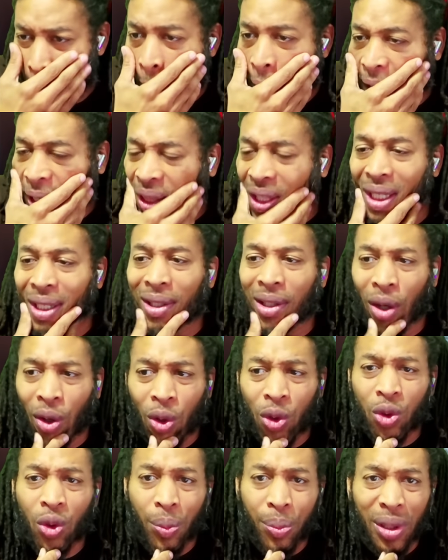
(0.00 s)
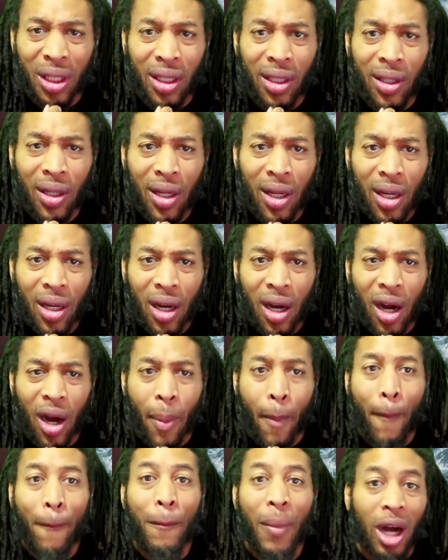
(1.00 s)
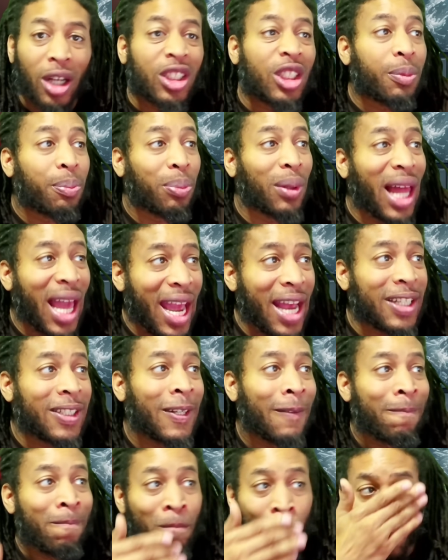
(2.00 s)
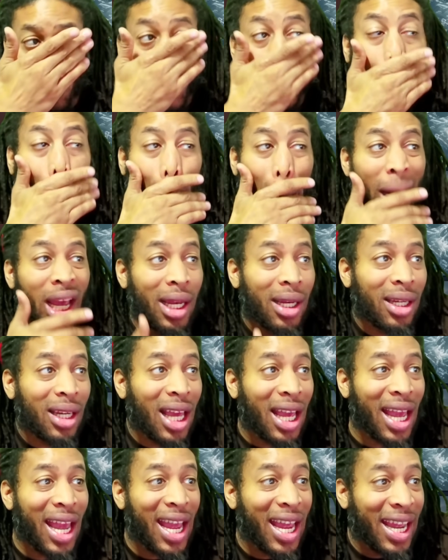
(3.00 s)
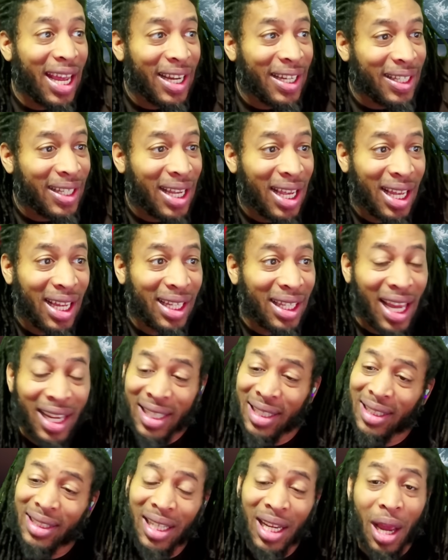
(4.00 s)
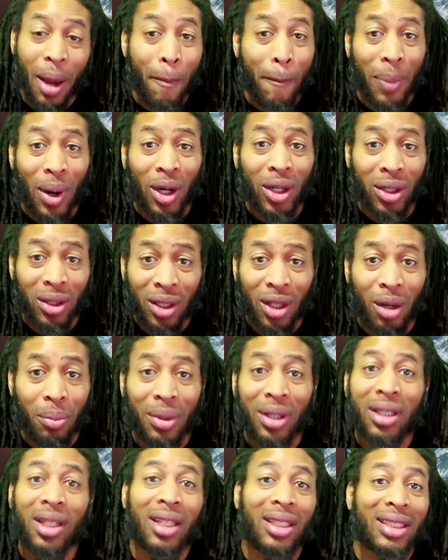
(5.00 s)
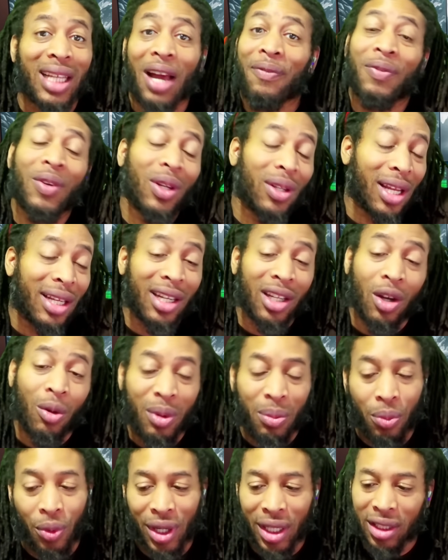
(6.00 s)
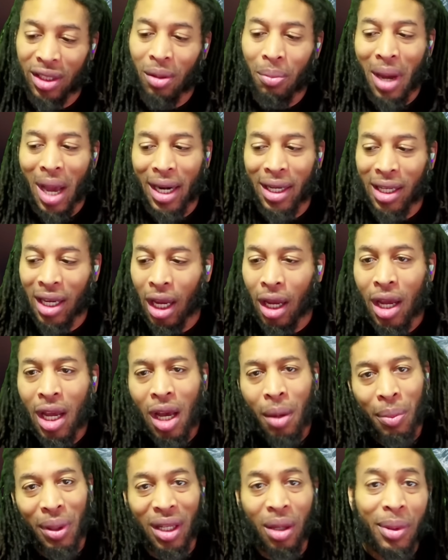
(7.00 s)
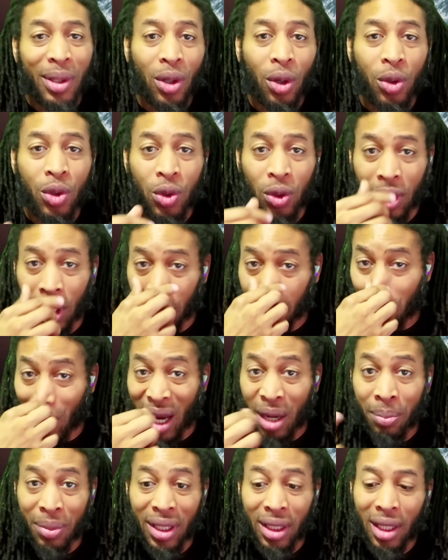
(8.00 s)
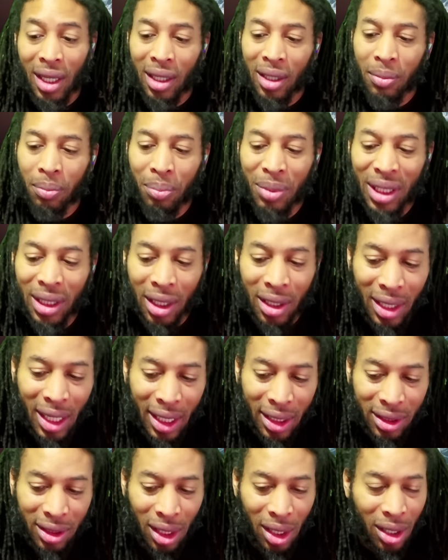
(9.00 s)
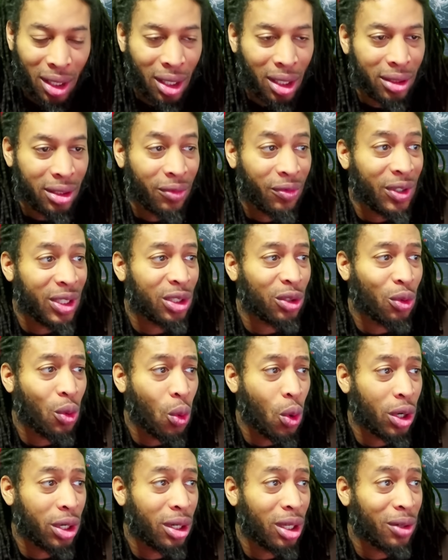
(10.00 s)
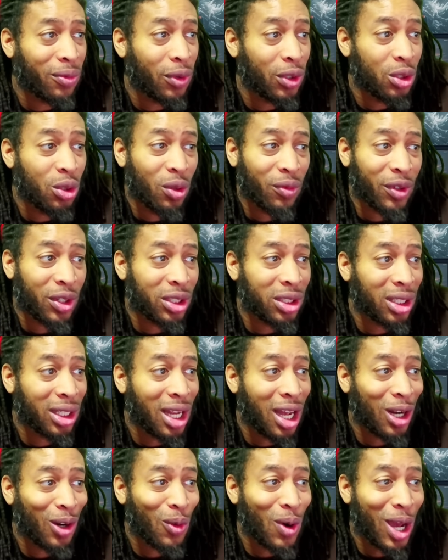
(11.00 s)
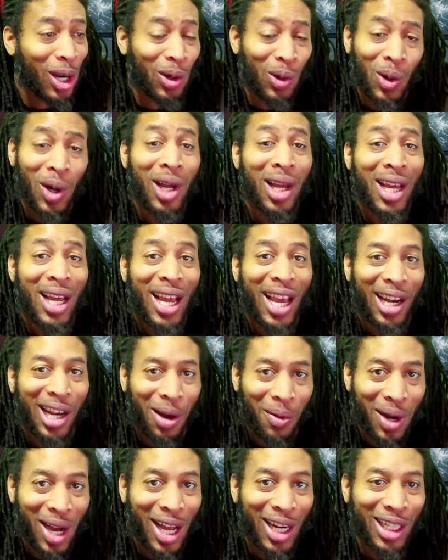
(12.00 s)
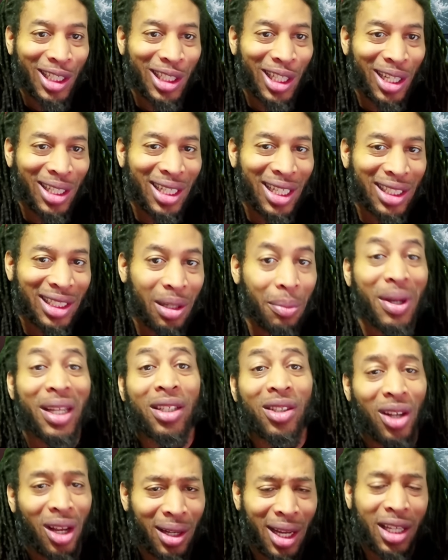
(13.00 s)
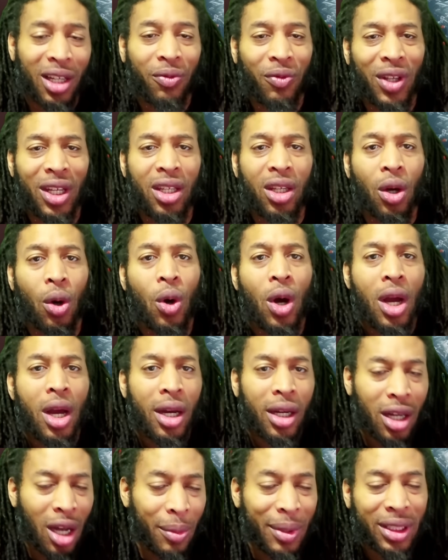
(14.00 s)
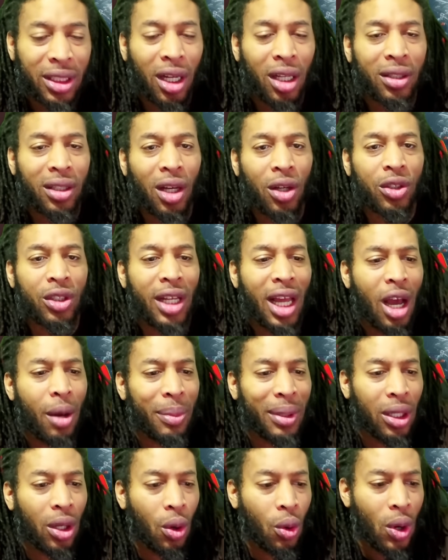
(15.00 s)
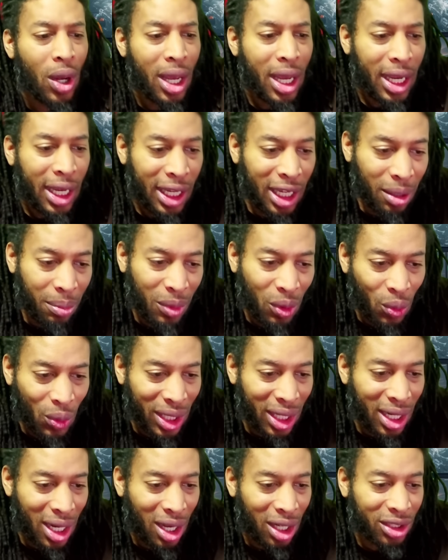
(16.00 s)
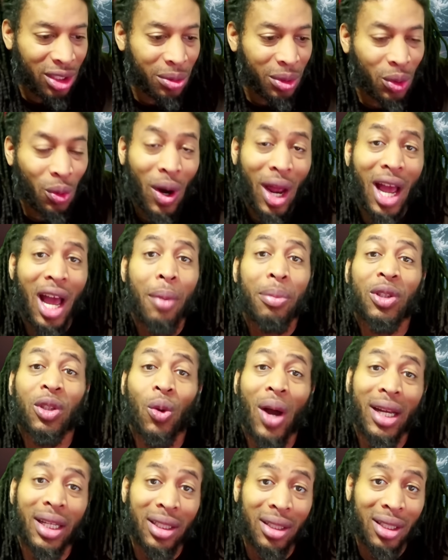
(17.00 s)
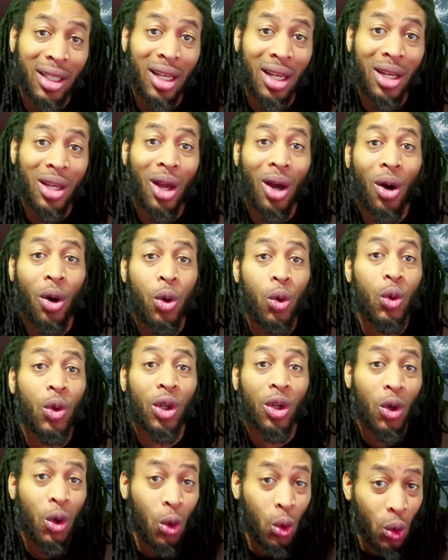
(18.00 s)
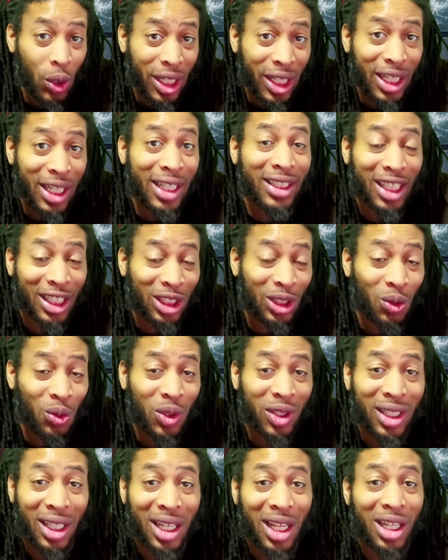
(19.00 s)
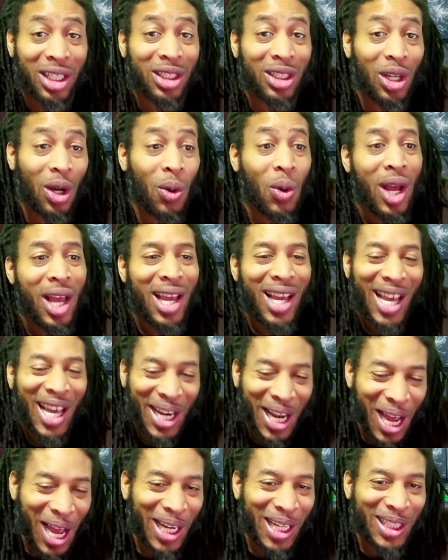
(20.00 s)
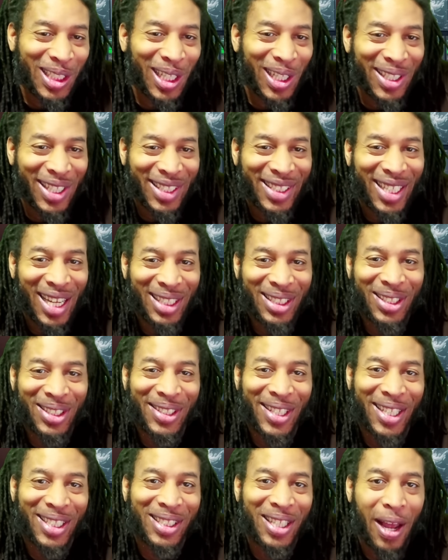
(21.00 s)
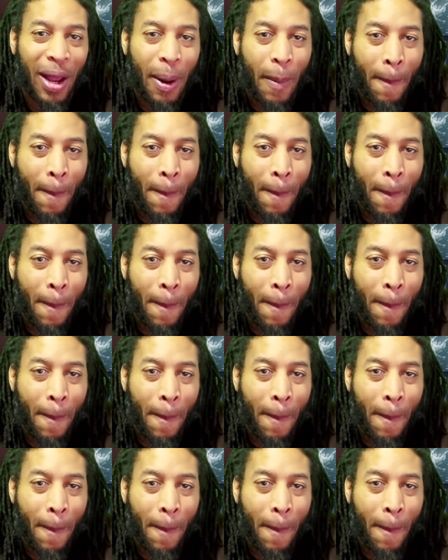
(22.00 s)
I think those would be a splash. And like you said, buckle up, because I feel like they're gonna be bringing somebody in. But let me know who you think might be the next defensive coordinator for the University of Colorado, and I will holler at y'all next time. Make sure y'all like the video, comment y'all thoughts down below, hit me with a subscribe so I can tell y'all who it is as soon as they let us know, and I'll holler at y'all next time. Till next time,